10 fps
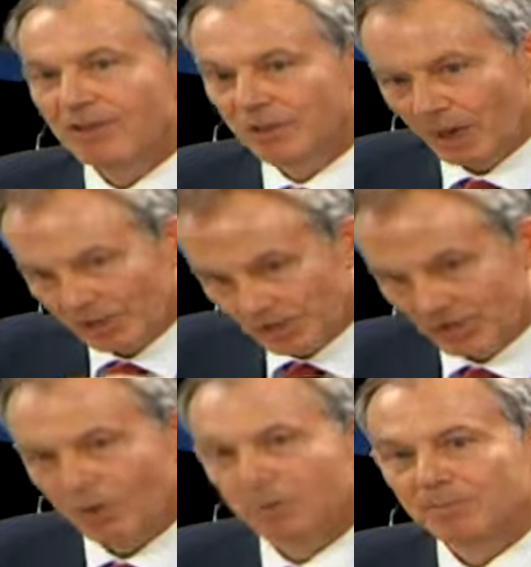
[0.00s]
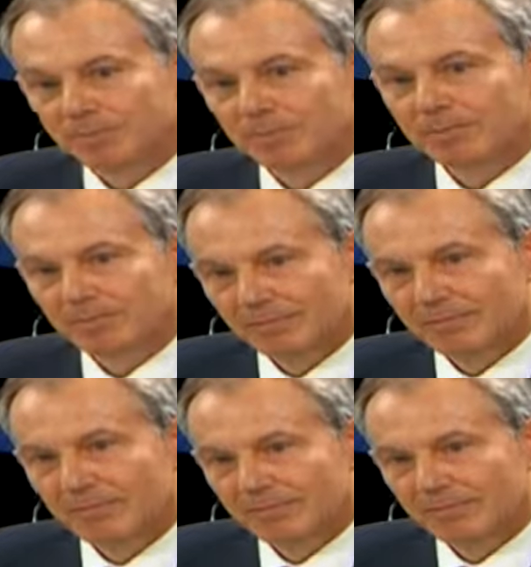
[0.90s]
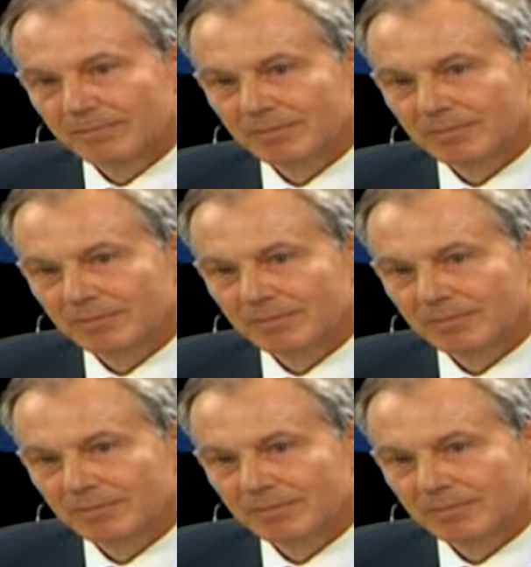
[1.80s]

Although it's not a court of law, uh,